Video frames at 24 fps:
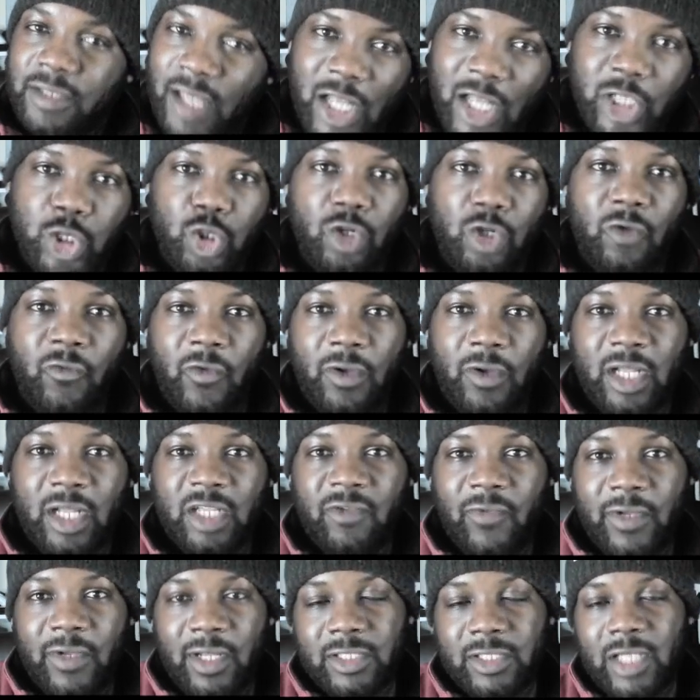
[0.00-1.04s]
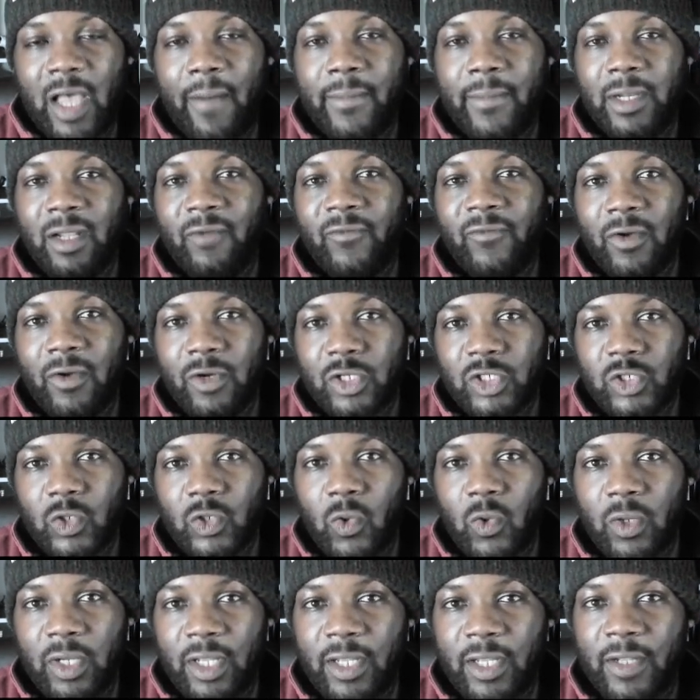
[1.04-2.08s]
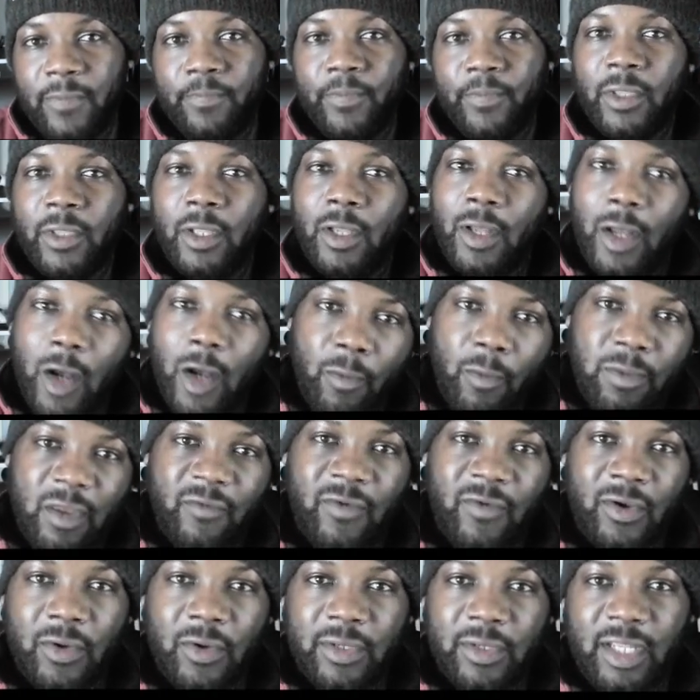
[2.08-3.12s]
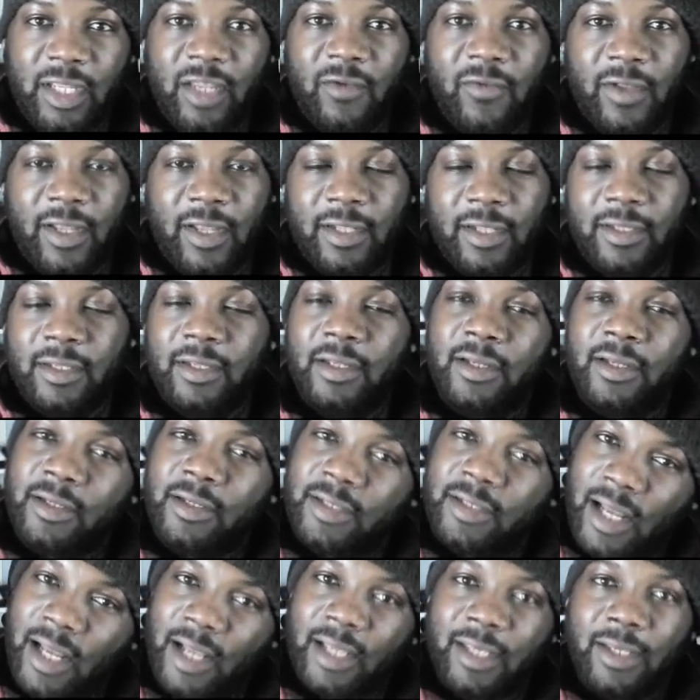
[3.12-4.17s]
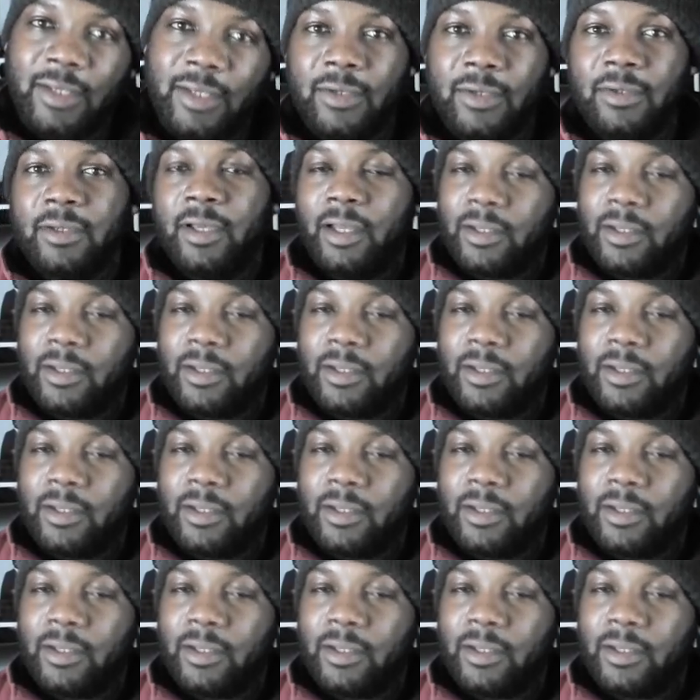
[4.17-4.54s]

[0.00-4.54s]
tuned for the next videos coming up very shortly. Hope you have a good evening. Thank you and